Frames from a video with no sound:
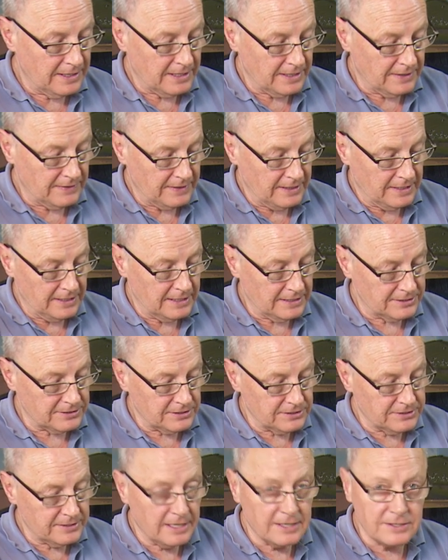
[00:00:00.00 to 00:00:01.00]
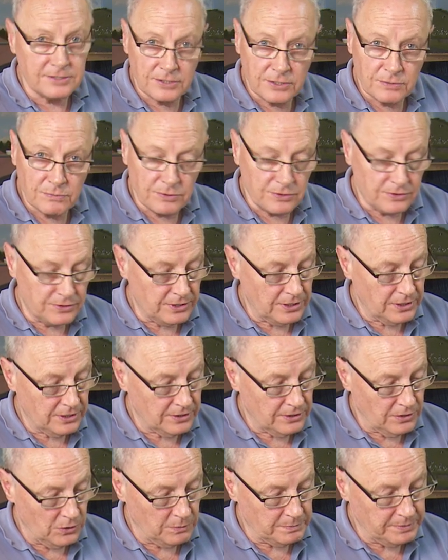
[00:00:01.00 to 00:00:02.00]
and then as I said with the
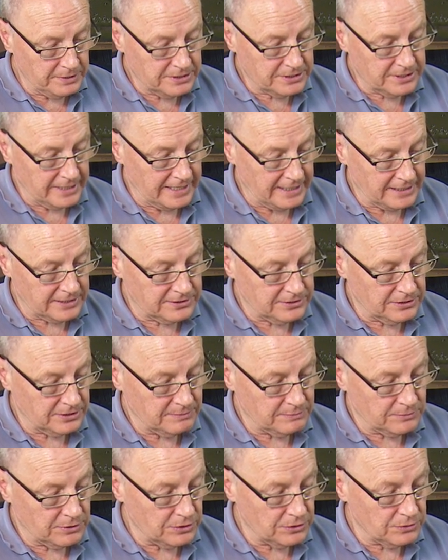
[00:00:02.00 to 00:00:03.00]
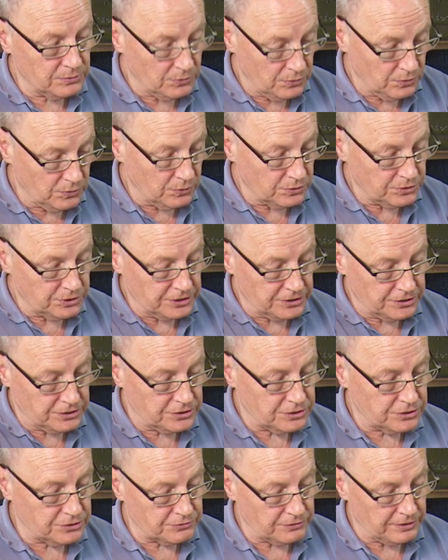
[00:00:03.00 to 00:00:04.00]
Hob-e-Tac type glue or
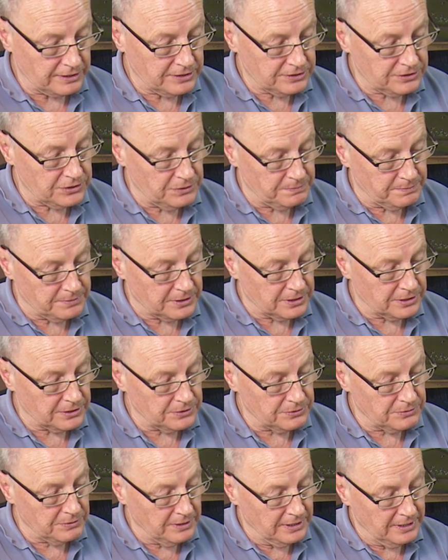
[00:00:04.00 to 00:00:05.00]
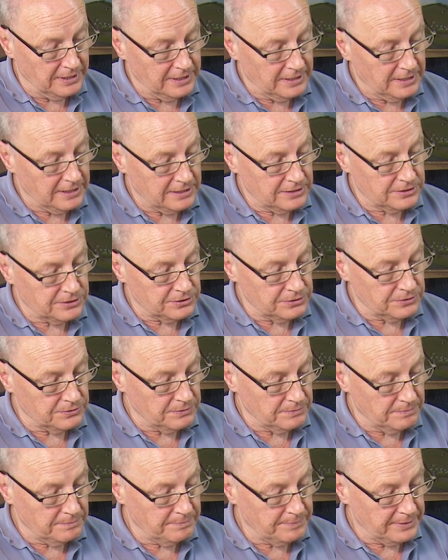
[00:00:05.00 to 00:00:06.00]
just straight super glue is
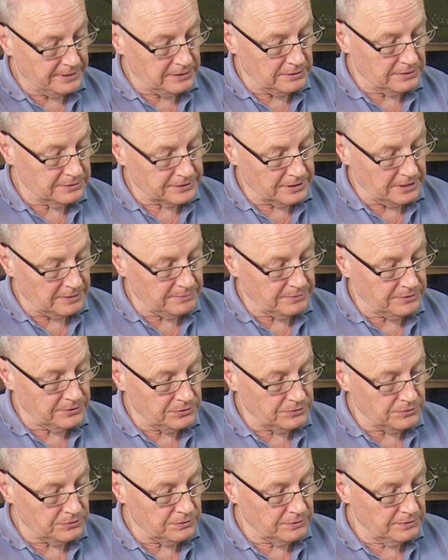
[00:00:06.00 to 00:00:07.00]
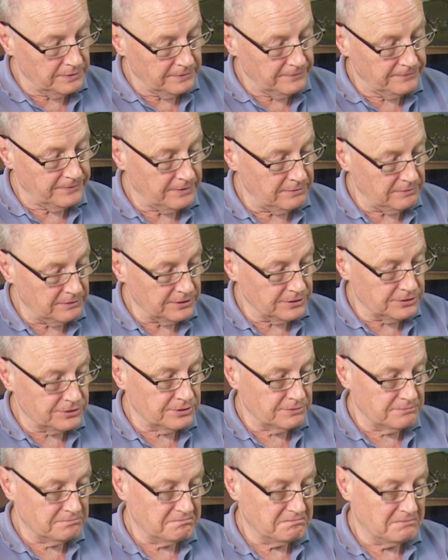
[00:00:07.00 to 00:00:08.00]
you build up your
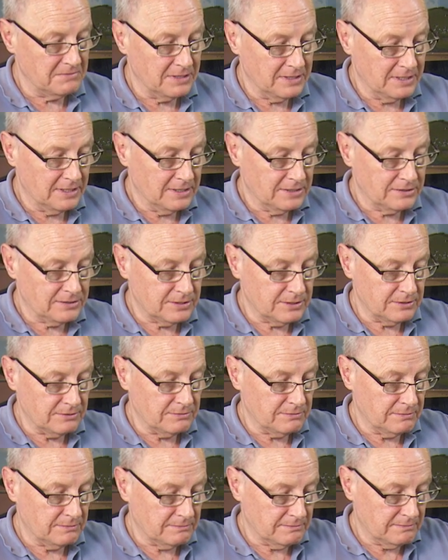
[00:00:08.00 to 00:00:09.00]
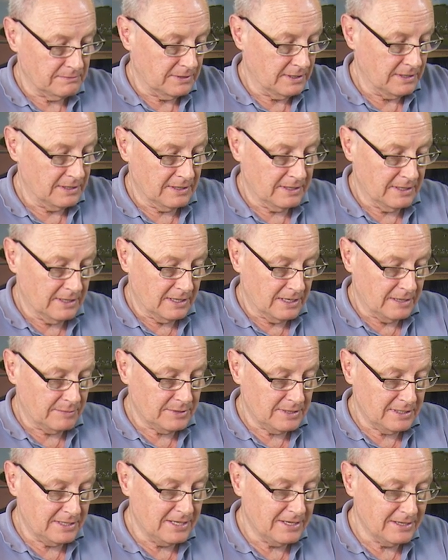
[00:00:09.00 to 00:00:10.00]
foliage so I mean